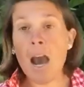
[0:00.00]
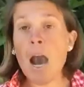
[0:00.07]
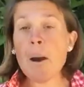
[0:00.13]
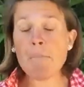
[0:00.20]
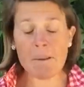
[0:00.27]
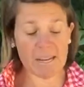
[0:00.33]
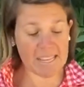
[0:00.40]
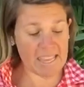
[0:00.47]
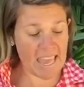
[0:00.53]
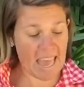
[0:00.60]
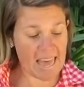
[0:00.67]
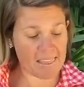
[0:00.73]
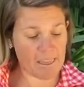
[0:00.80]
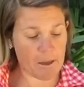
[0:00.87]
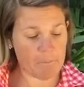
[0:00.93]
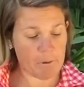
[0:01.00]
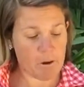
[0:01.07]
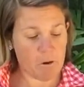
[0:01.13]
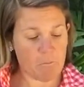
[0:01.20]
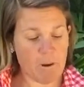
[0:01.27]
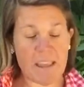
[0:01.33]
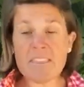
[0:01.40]
Up at a gallop
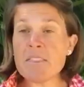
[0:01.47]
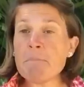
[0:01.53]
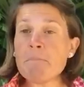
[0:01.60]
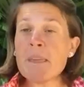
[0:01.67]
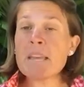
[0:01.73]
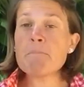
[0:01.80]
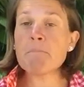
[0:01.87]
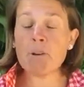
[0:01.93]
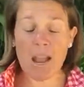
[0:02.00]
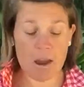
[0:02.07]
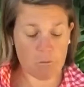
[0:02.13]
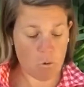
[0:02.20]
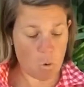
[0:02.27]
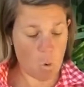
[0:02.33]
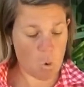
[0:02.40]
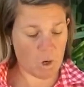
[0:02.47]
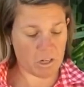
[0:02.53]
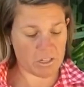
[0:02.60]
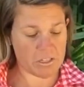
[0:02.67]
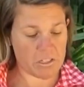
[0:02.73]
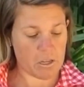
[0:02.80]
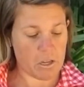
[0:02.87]
ran the big brown
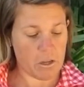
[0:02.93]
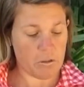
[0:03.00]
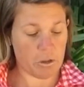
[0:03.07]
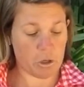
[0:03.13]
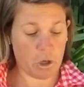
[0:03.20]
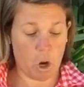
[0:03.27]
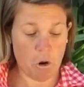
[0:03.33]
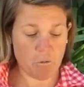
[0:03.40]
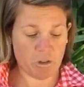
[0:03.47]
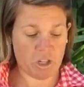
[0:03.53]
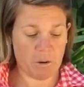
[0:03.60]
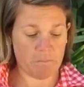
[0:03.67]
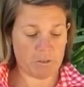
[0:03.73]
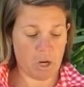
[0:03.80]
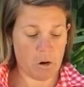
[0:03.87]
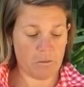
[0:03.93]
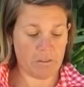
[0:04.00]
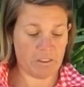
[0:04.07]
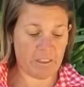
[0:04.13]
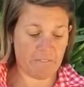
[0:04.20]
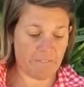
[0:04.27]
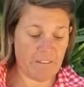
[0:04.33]
horse. The goat jumped
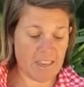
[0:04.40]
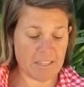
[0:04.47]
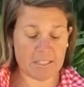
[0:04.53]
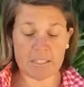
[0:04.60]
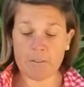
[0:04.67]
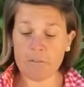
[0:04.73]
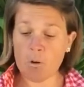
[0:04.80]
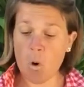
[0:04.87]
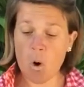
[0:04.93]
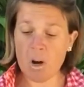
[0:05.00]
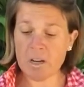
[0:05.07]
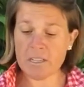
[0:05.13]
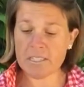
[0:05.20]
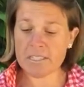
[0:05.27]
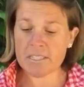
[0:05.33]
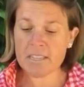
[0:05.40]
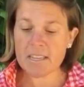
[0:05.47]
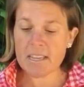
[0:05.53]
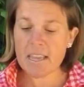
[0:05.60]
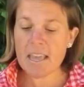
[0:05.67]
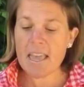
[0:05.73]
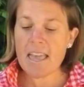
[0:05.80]
over the fence, of course.
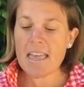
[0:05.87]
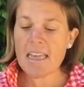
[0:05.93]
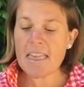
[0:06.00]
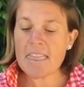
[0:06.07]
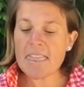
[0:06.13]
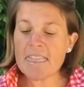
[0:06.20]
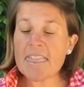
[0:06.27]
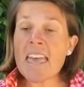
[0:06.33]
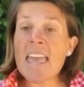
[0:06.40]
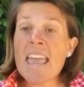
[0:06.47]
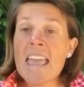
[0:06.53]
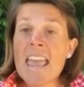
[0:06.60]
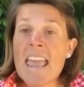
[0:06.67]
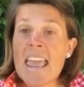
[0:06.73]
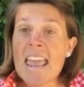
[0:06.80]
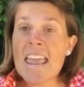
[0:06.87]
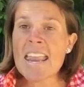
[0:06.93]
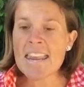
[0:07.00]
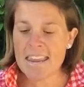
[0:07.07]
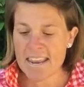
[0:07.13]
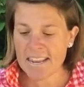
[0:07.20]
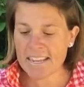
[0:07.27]
The hen
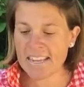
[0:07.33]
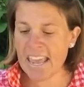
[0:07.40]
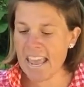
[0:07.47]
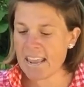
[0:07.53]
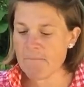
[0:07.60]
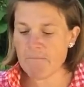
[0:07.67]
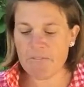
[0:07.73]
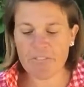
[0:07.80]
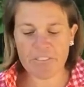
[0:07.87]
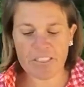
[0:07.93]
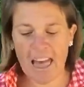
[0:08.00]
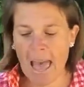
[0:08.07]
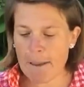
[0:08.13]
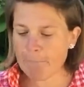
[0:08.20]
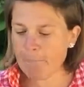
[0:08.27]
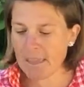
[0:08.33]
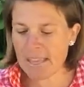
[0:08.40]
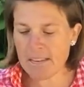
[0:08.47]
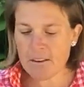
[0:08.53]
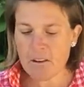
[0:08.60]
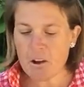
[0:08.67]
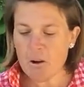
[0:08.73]
came
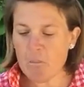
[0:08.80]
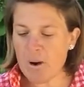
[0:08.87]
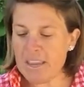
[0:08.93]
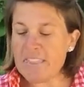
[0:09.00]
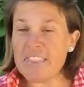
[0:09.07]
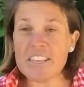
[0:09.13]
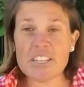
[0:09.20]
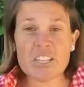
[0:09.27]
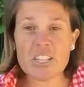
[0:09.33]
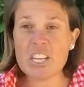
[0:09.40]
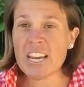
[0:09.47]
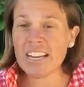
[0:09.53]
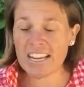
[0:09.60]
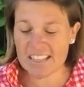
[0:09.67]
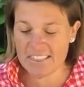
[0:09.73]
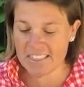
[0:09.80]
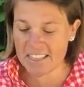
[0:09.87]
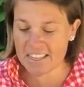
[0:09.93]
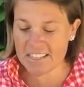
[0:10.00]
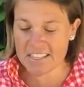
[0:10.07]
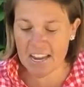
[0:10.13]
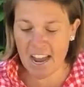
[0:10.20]
flapping with the chicken, the
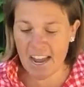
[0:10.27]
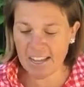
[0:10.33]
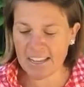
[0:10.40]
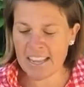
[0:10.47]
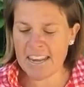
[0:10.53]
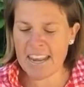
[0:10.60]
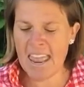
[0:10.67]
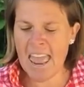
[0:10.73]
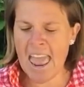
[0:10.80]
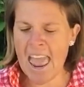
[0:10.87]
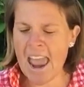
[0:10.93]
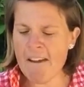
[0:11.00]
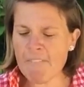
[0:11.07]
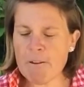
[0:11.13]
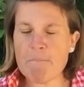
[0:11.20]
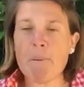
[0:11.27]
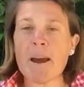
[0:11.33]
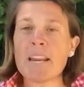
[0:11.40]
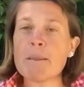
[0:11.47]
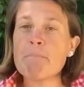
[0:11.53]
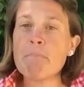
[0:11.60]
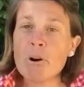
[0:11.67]
duck, and
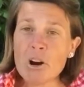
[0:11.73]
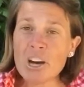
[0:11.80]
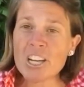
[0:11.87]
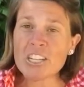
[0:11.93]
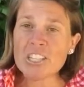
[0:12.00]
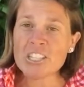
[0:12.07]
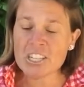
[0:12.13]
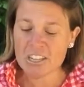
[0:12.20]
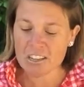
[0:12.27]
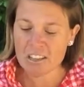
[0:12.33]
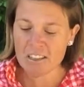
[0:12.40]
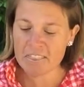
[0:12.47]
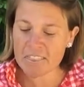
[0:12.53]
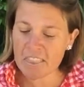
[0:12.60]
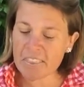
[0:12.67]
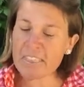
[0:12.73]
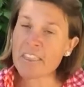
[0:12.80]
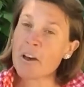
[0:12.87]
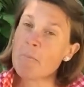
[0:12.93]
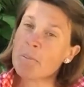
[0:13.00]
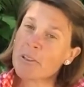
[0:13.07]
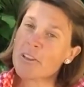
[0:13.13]
everybody pushed the
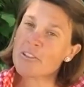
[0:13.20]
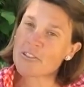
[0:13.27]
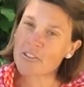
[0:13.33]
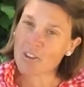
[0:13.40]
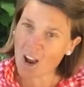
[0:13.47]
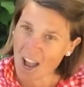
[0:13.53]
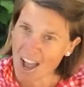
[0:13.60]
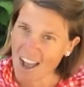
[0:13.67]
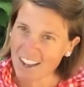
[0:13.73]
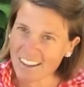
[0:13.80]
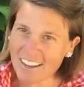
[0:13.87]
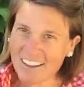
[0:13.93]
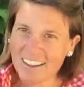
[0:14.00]
Little Blue Truck.